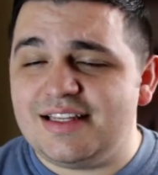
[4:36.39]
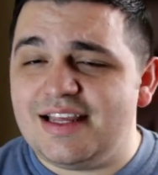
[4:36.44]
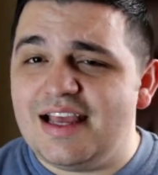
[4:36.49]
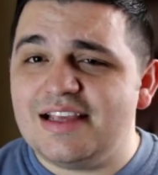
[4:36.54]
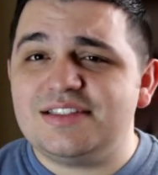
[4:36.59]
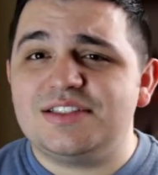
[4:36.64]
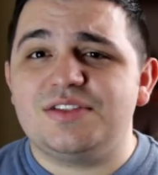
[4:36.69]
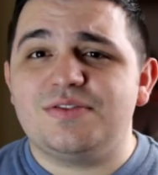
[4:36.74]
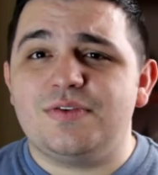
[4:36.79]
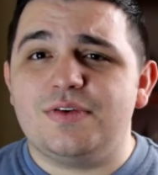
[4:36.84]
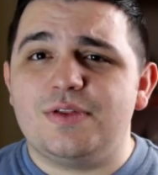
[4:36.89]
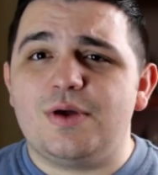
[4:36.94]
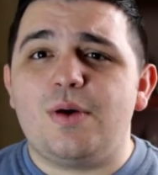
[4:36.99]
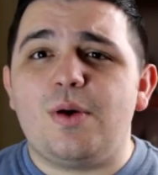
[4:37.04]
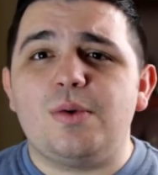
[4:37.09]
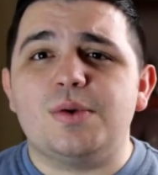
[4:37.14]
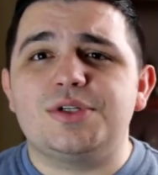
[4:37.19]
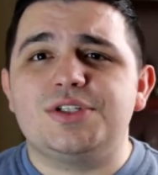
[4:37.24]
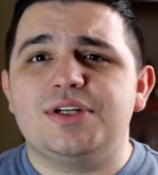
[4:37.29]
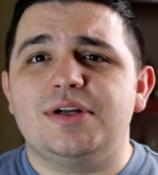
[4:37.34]
Yes, for the
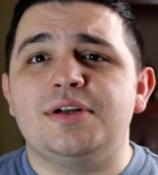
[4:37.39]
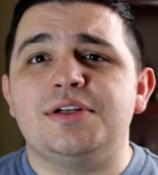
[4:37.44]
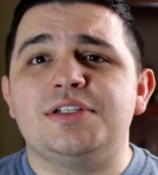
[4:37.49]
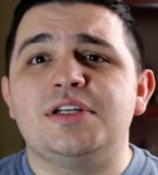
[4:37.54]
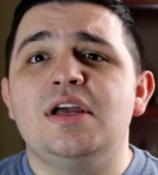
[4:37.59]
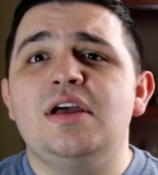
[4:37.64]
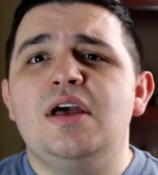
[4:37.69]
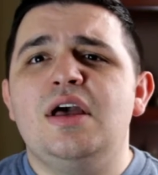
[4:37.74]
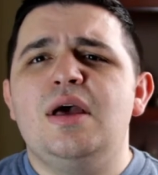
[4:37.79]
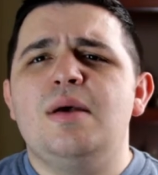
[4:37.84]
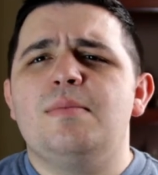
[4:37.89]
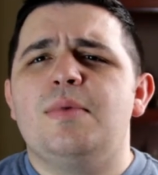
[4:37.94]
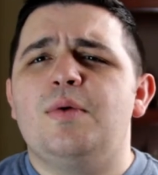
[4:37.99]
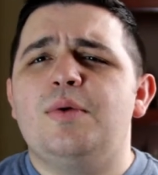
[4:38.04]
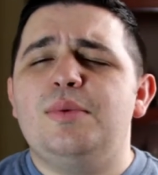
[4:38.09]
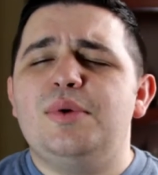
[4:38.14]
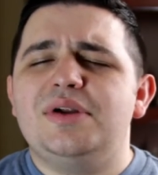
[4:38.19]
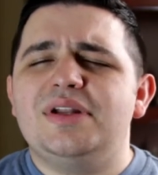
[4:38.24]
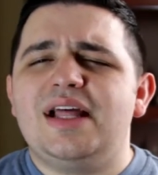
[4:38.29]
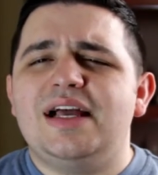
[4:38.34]
whole church,
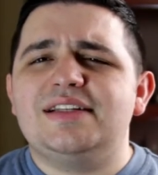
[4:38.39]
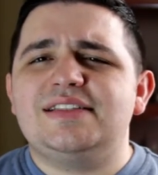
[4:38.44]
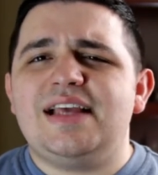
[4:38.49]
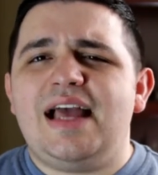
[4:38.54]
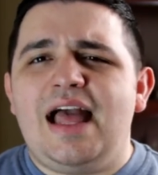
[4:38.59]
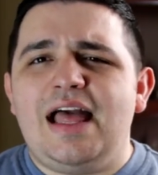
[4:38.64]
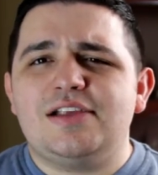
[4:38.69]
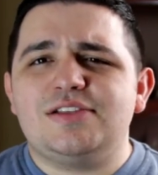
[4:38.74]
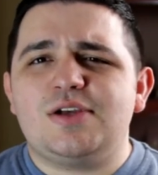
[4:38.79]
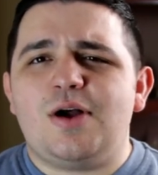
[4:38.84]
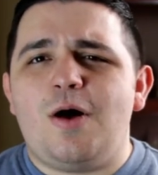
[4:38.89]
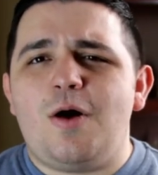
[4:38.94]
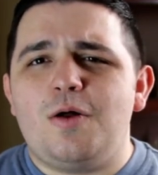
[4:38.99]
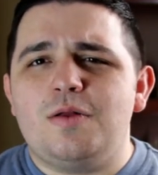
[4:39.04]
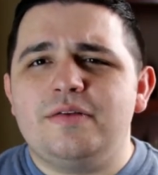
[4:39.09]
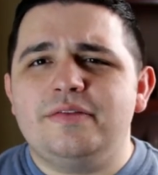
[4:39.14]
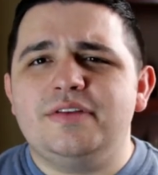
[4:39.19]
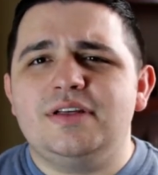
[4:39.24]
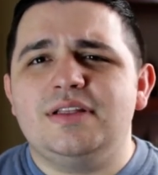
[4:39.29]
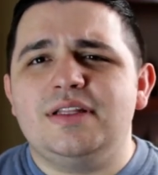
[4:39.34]
but we would like to ask
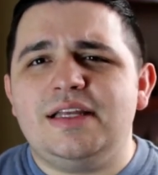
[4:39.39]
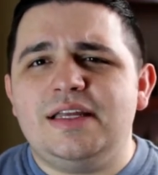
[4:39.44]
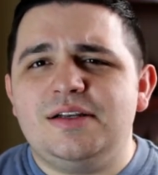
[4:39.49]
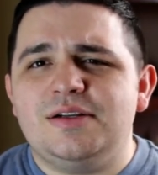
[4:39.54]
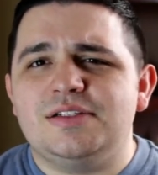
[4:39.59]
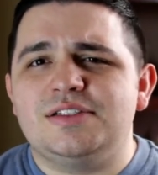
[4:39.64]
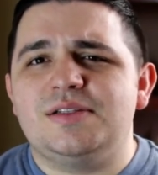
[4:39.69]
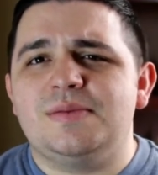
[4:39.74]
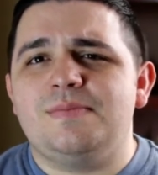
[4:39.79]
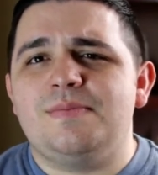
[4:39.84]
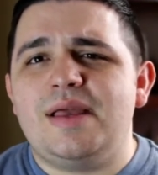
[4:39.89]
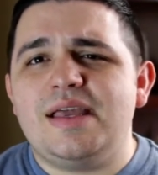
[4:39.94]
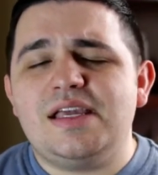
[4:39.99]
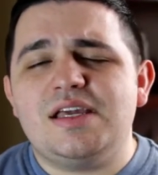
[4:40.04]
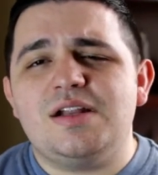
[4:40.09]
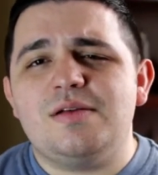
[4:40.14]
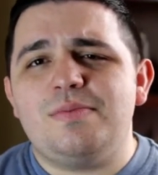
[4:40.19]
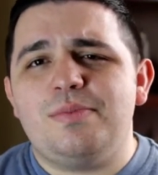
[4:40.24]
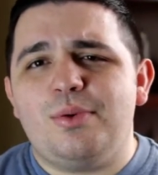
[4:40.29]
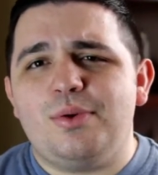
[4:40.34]
all of the leaders to make
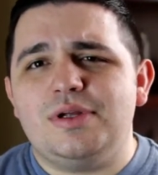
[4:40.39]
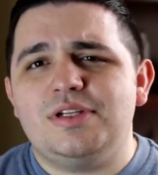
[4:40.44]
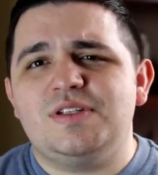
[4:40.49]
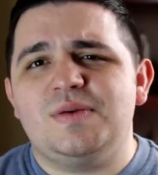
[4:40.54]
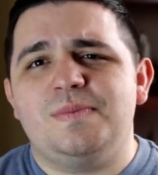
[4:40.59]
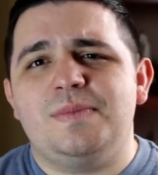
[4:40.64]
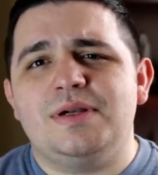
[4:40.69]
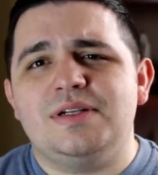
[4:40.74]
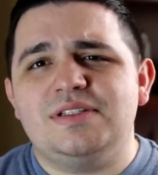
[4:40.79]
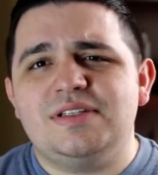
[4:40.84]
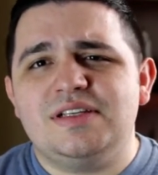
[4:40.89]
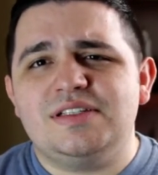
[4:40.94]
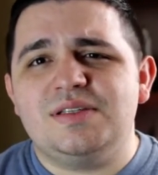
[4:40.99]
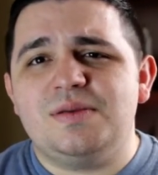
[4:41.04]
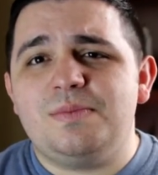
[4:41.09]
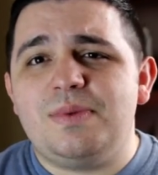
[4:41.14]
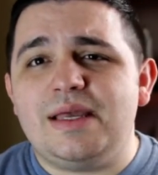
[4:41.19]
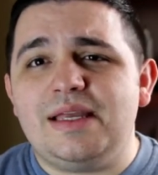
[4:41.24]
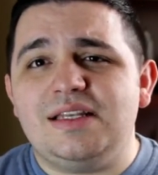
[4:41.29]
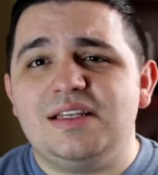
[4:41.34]
it a point to
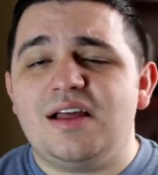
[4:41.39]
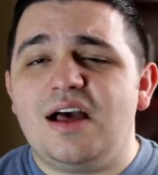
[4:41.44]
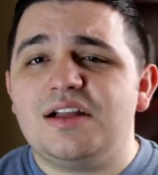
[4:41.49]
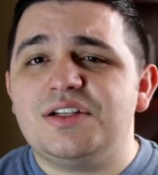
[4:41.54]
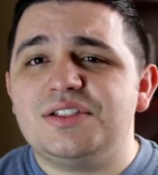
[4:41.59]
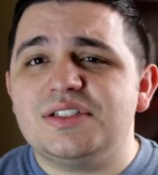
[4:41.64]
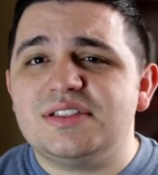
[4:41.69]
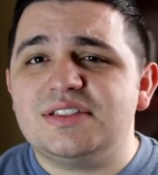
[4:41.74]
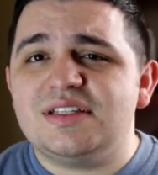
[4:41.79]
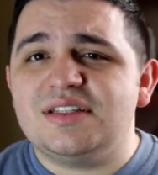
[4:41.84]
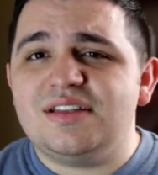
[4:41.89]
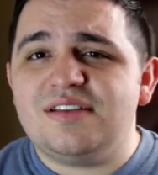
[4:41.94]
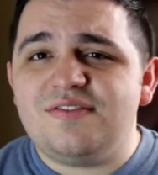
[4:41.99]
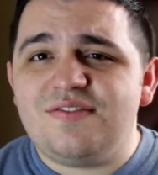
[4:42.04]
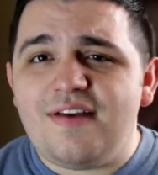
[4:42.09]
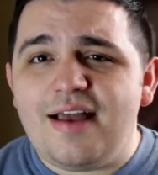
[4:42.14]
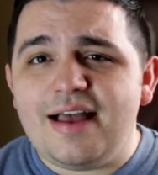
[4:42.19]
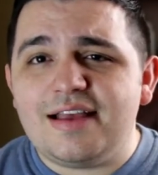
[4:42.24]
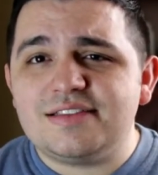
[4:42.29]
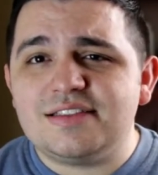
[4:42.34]
participate, not just in the
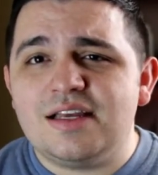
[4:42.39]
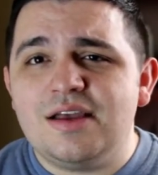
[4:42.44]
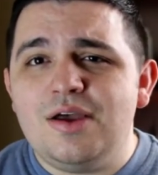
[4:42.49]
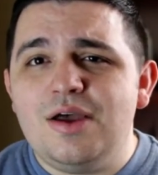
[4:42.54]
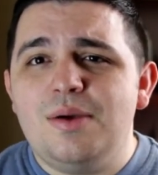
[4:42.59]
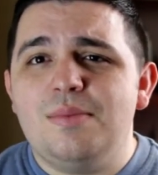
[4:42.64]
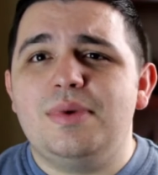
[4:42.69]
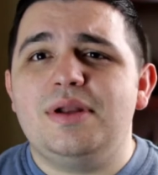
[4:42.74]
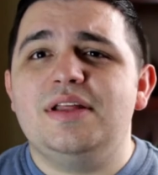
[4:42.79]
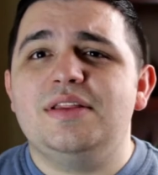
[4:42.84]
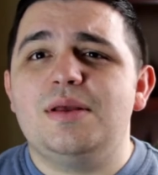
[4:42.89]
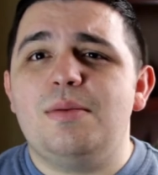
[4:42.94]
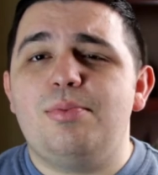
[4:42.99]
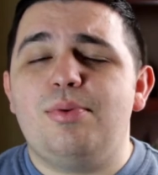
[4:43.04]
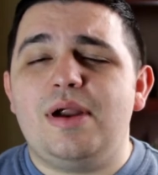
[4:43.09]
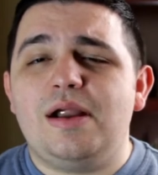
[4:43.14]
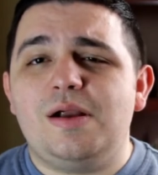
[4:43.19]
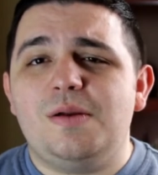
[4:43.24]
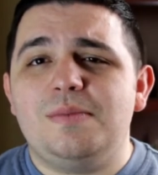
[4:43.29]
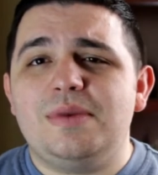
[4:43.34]
fast, but in the
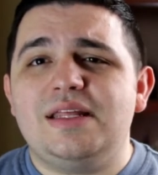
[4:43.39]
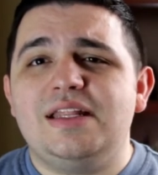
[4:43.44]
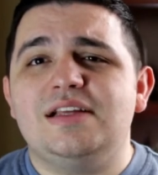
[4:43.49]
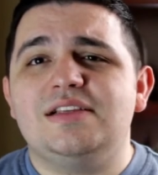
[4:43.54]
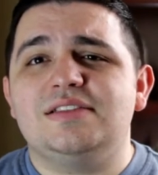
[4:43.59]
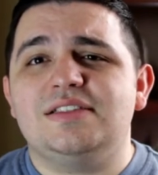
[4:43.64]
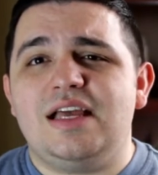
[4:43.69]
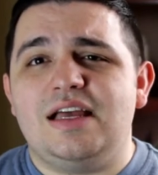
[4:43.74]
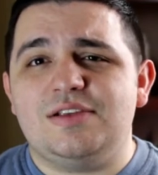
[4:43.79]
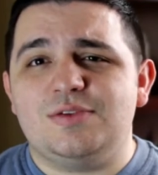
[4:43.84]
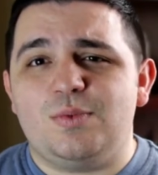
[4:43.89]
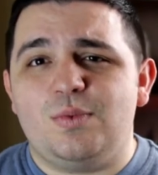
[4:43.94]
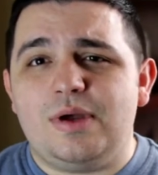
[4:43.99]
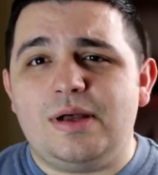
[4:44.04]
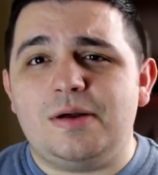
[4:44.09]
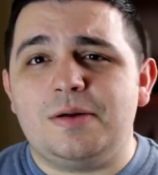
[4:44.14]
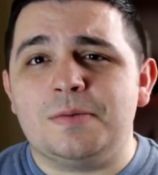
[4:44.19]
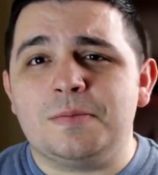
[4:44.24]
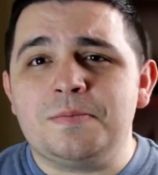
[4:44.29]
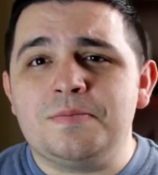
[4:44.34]
prayer meetings as
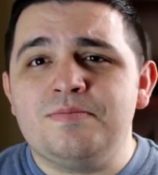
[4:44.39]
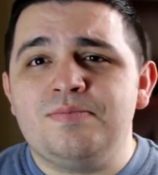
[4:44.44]
well.